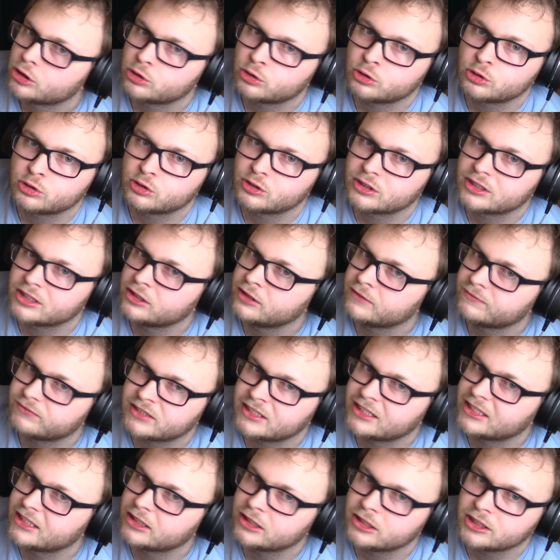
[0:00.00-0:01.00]
oh, and
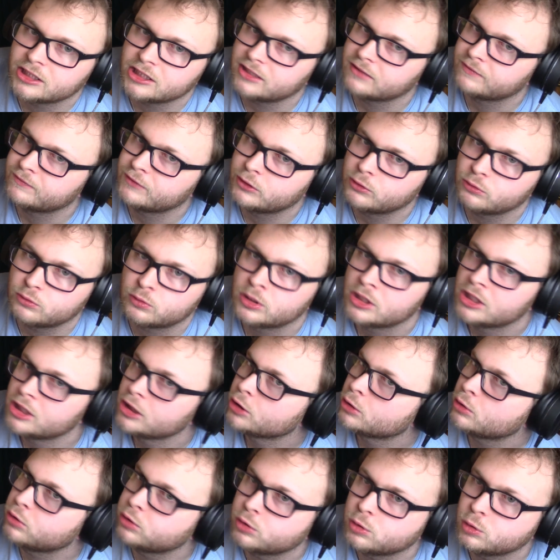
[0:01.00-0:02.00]
if I didn't love you,
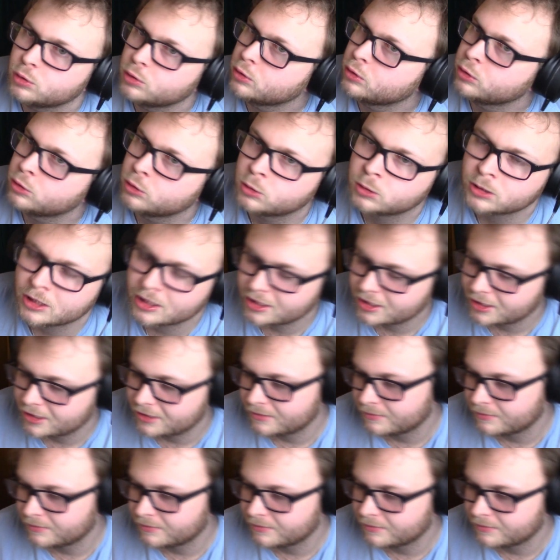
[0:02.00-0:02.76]
oh.